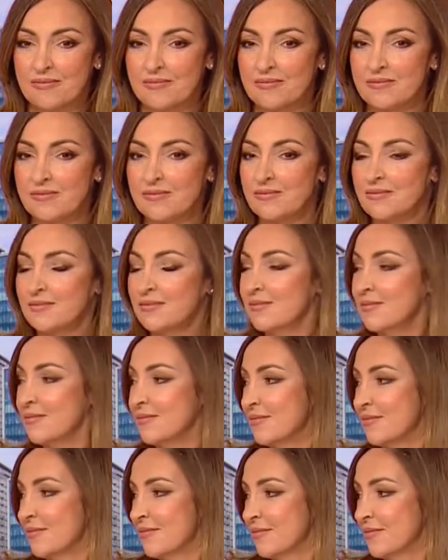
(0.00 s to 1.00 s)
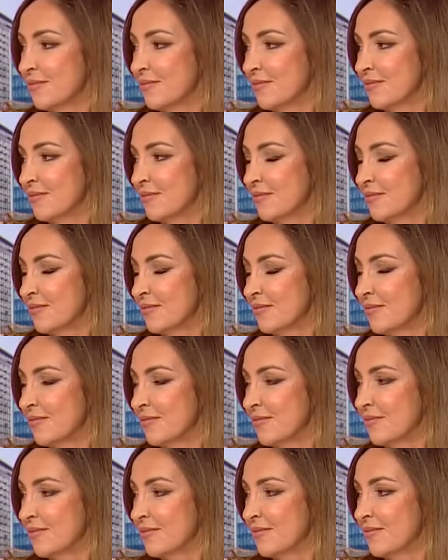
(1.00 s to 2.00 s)

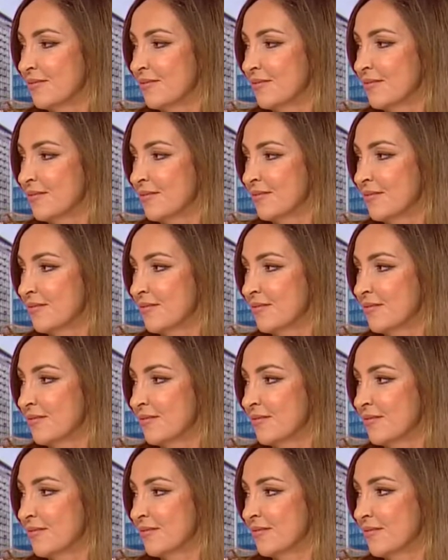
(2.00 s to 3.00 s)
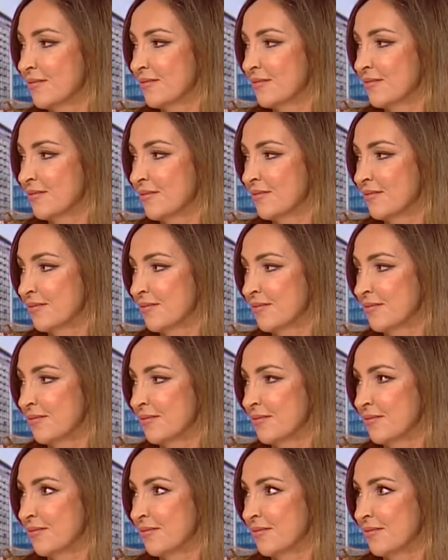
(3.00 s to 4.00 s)

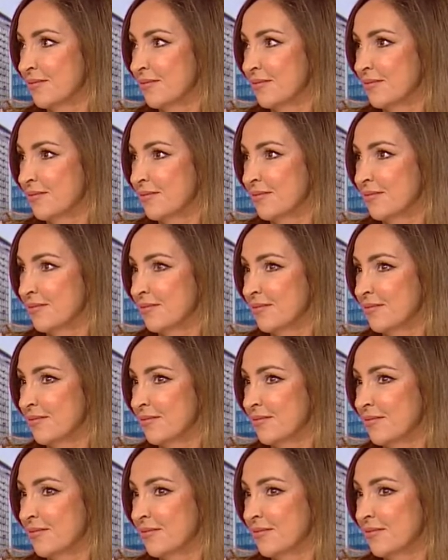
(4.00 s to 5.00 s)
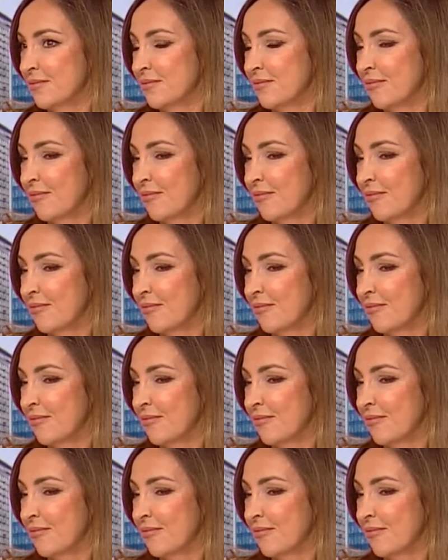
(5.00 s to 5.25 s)
This person isn't speaking.